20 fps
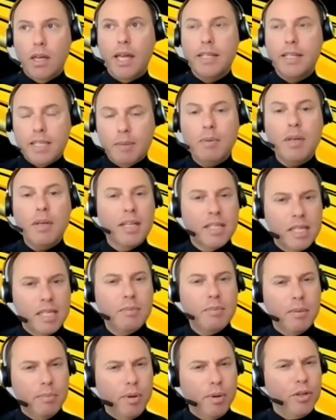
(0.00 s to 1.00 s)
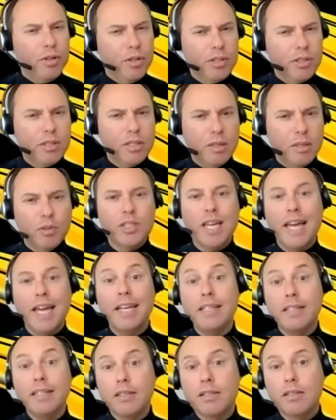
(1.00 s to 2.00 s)
Except they're both
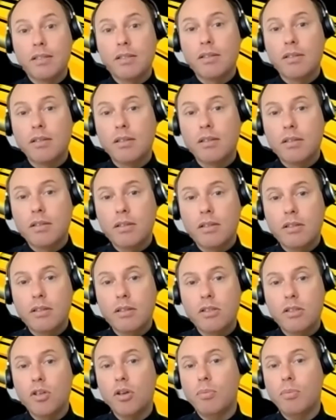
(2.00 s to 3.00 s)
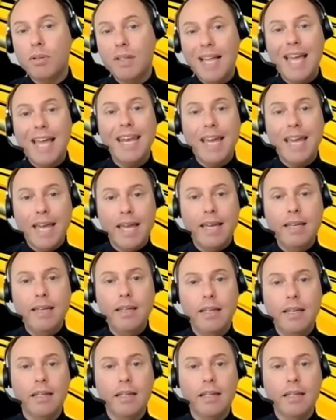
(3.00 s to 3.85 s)
simultaneous. So plan A